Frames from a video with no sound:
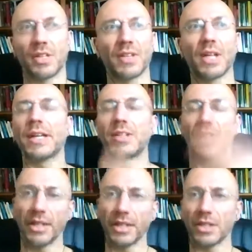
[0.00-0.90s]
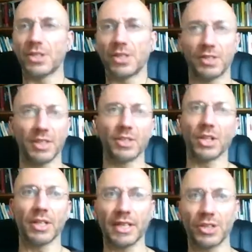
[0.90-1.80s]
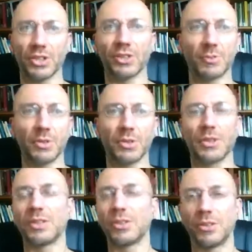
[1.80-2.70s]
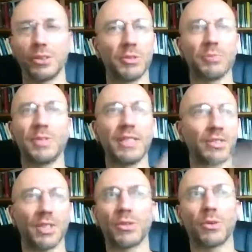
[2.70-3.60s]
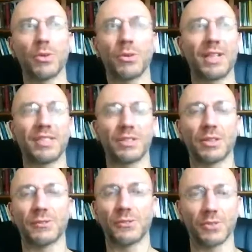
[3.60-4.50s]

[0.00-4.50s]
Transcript: there are interlinkages, interconnections between human beings and all the rest of